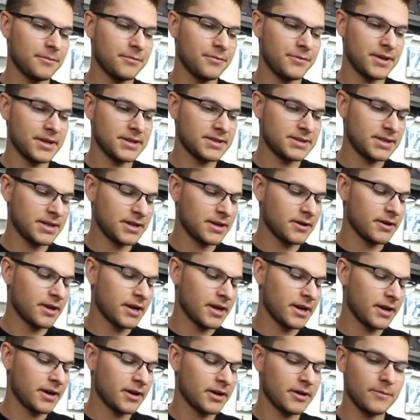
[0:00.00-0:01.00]
This thing right
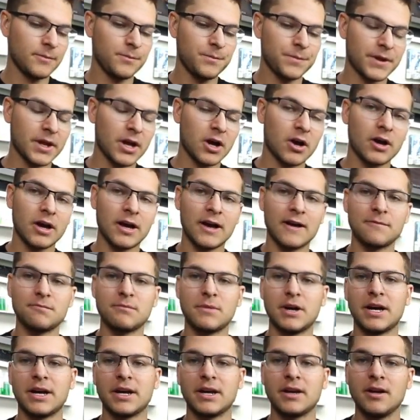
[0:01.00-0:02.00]
here, I'll have
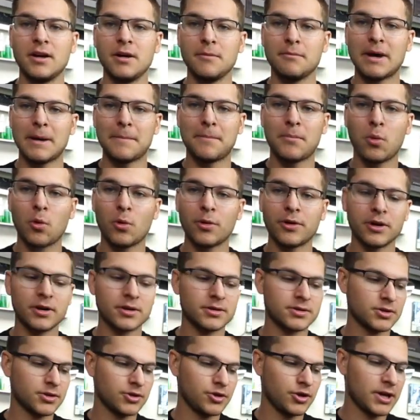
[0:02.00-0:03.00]
my pointer
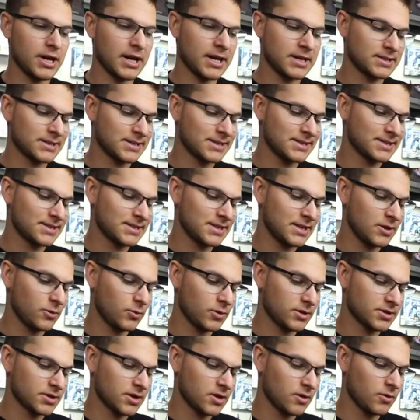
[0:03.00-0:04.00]
so you guys can see
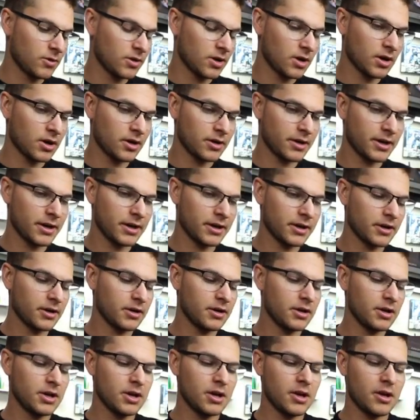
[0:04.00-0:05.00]
what's going on here
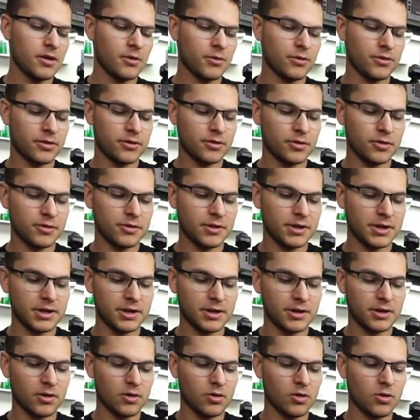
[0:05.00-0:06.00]
through
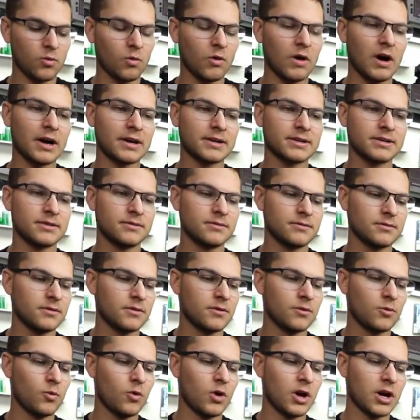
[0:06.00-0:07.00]
the whole
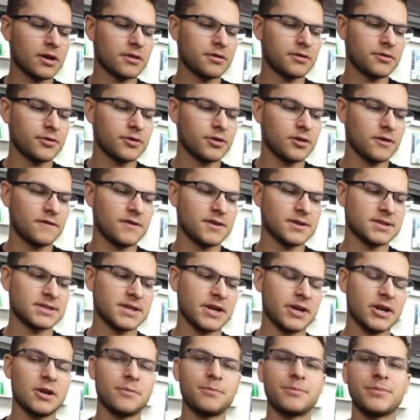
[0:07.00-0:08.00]
walkthrough of the
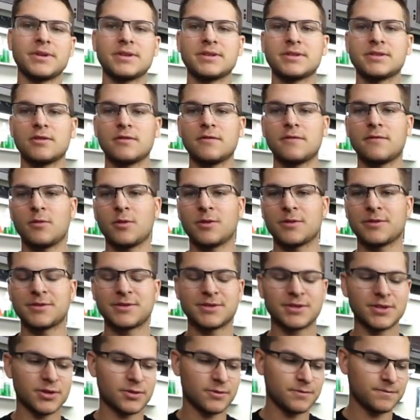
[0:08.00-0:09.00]
setup and so forth.
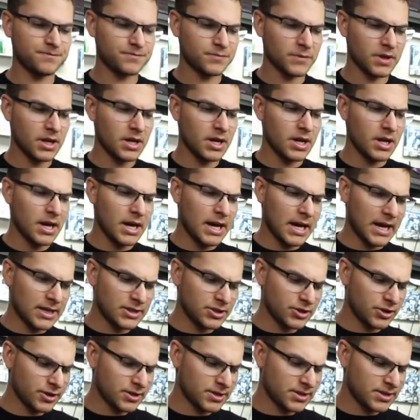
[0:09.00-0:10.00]
So, as
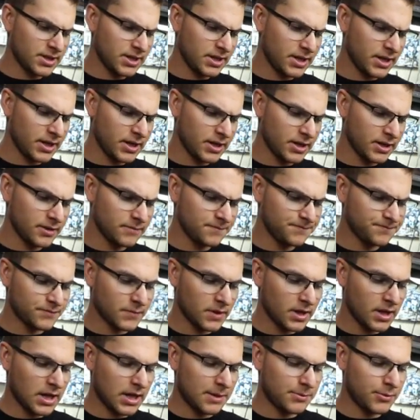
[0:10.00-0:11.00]
you can see here,
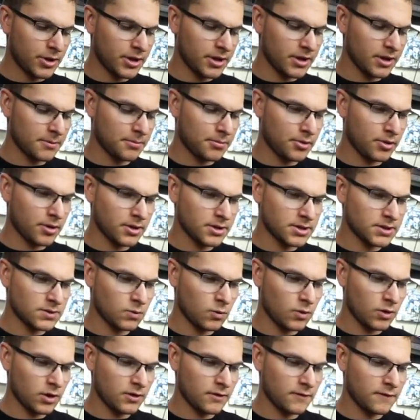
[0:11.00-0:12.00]
I'm running the
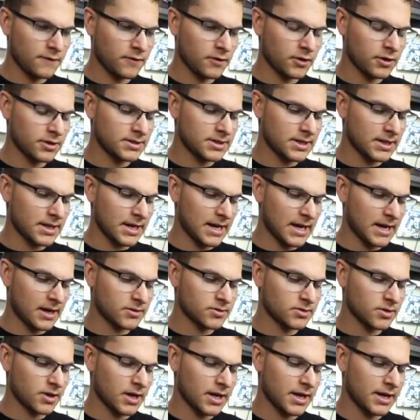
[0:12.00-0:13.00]
+1 front
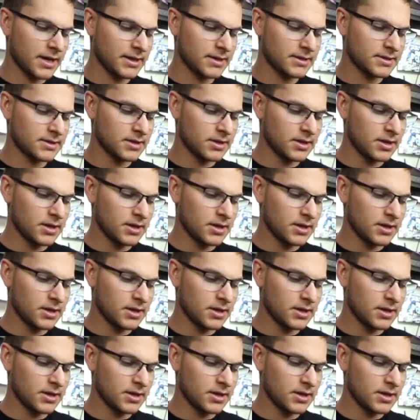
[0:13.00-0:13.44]
axle height.